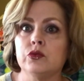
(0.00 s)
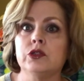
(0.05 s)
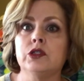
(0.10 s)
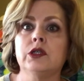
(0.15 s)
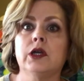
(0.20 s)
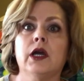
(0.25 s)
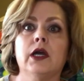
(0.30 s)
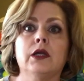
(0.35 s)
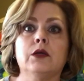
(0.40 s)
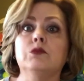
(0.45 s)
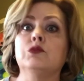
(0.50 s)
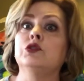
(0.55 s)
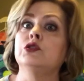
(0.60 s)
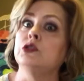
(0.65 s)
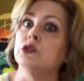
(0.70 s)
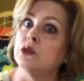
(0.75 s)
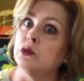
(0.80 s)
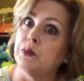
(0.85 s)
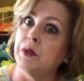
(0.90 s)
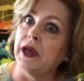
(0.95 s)
which I am
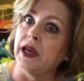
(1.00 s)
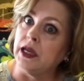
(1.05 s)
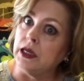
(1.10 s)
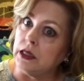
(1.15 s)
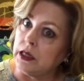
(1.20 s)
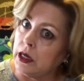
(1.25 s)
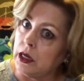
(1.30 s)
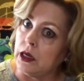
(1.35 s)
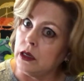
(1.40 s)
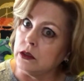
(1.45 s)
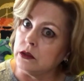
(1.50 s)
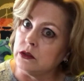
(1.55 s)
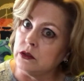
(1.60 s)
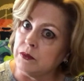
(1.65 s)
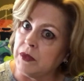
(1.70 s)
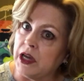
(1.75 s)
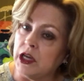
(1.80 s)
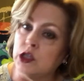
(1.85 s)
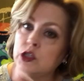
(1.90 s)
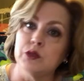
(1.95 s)
still paying out to
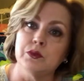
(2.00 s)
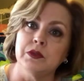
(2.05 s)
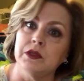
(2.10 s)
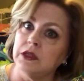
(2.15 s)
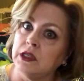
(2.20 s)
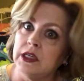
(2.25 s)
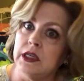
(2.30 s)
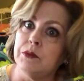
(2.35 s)
my husband.